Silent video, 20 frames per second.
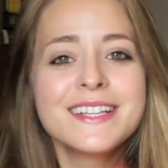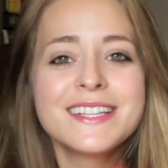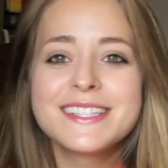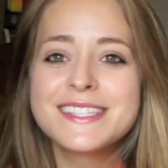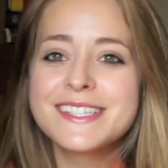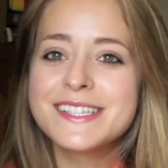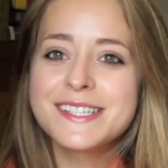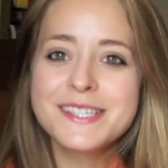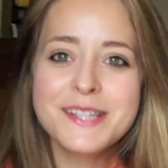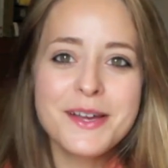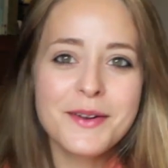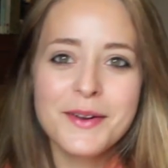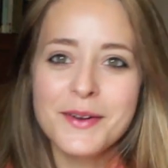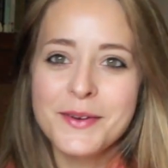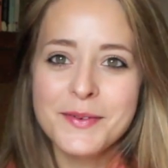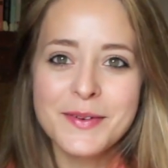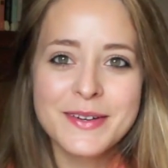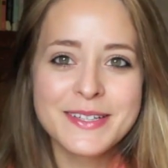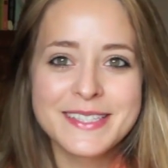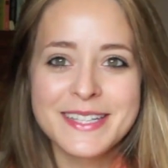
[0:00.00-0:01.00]
This is so
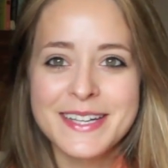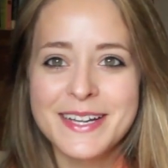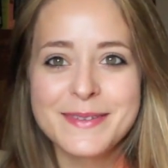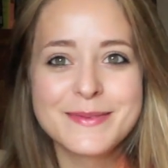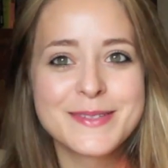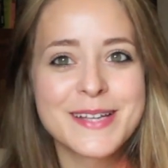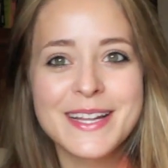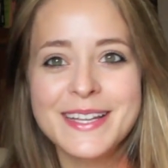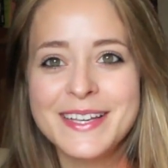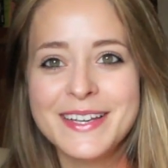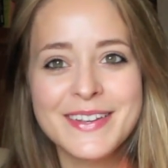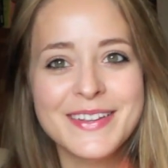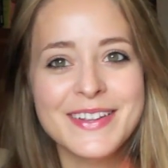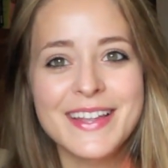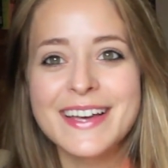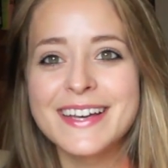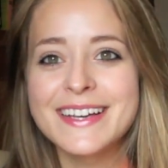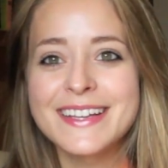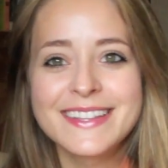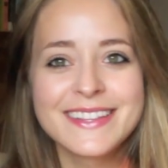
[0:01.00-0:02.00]
long-winded, I'm telling you
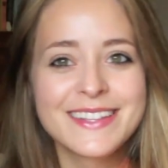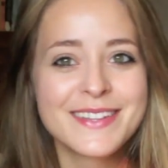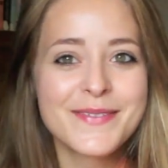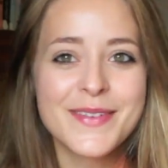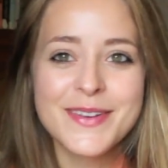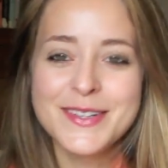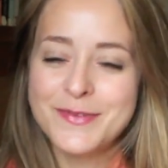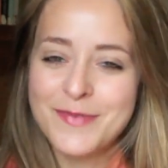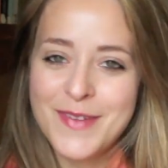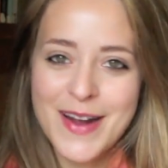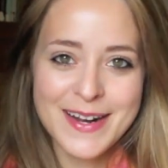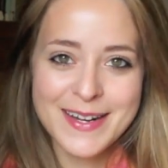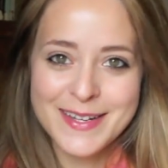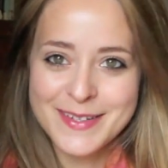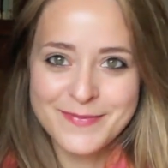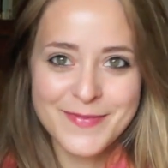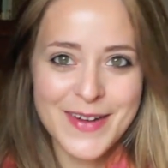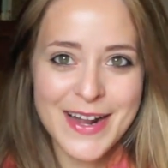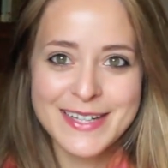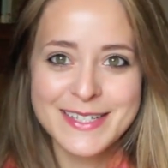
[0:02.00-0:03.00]
like the most
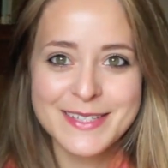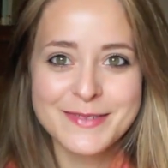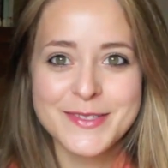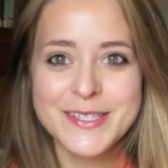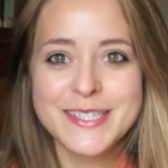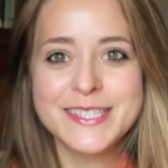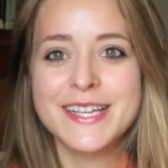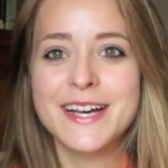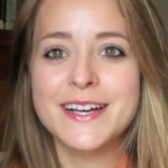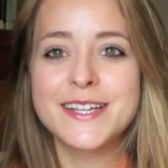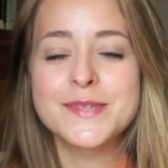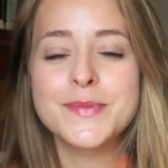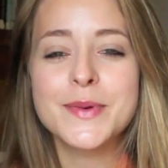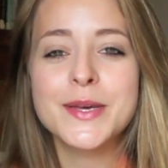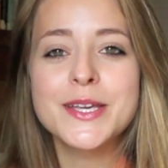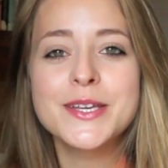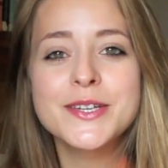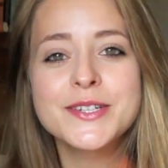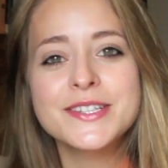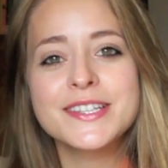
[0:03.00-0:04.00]
random details,
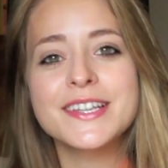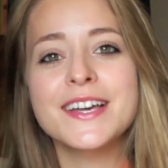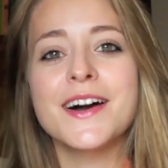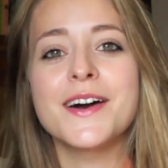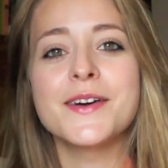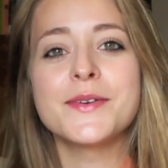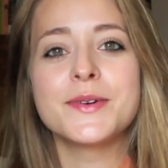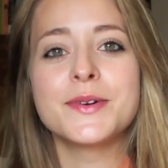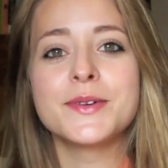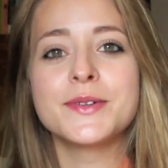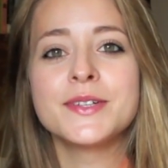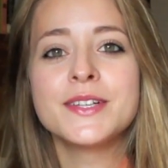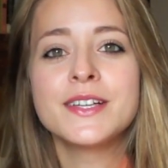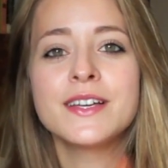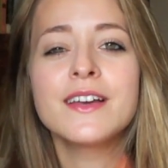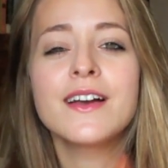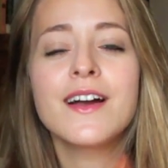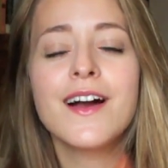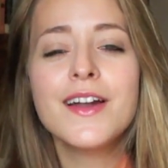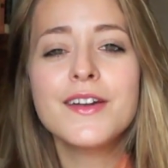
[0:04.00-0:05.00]
but usually I will
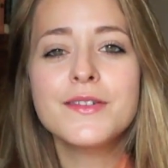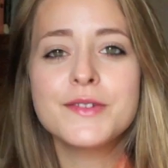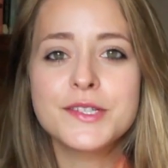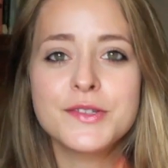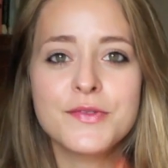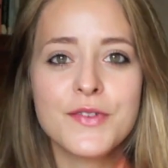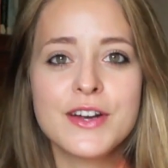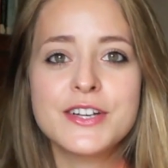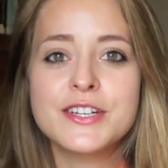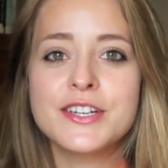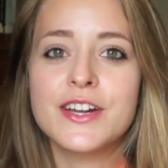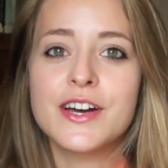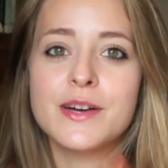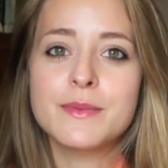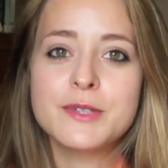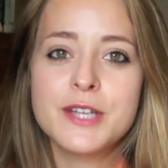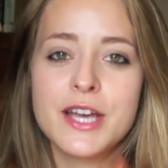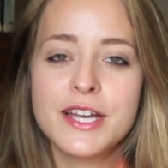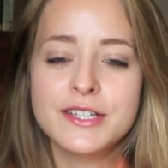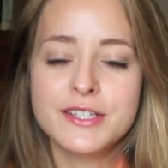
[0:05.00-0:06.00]
kind of just freshen
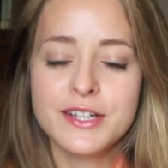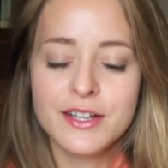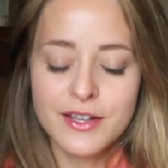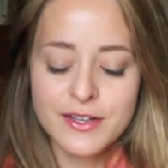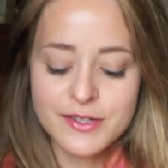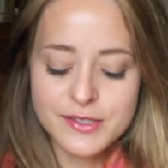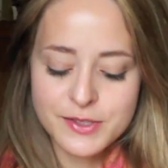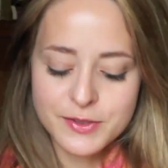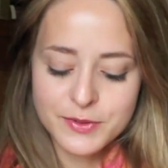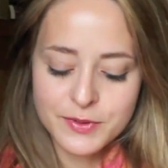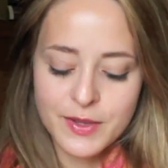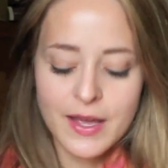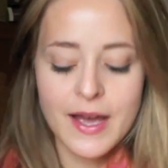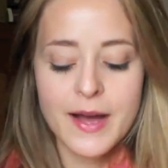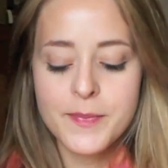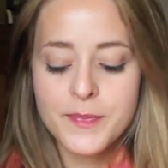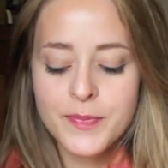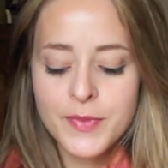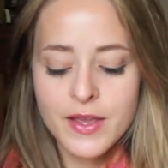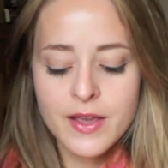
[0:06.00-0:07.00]
up, change clothes and all
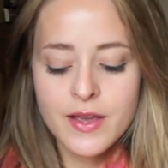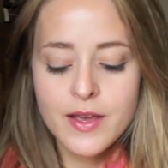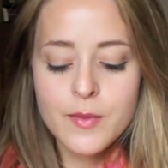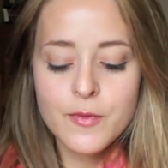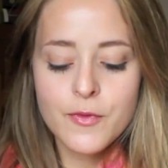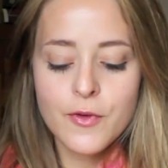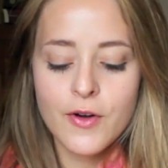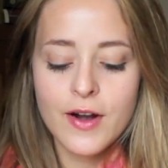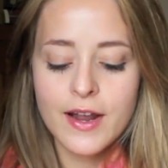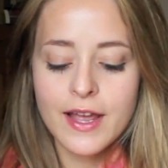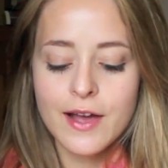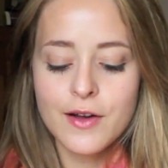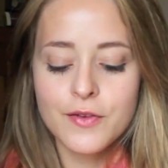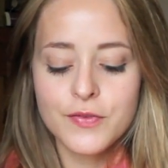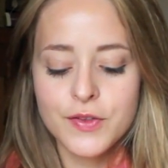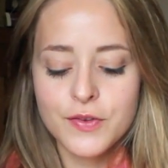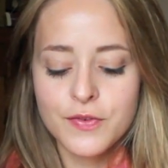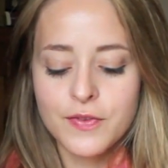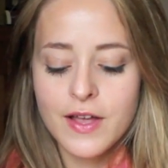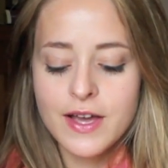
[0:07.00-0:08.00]
that before I get
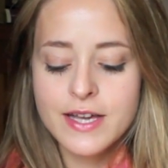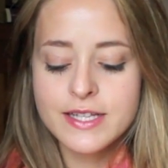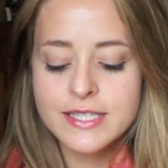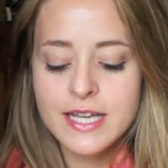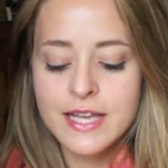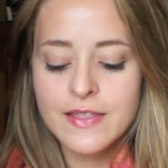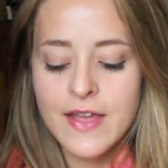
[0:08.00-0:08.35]
off the flight.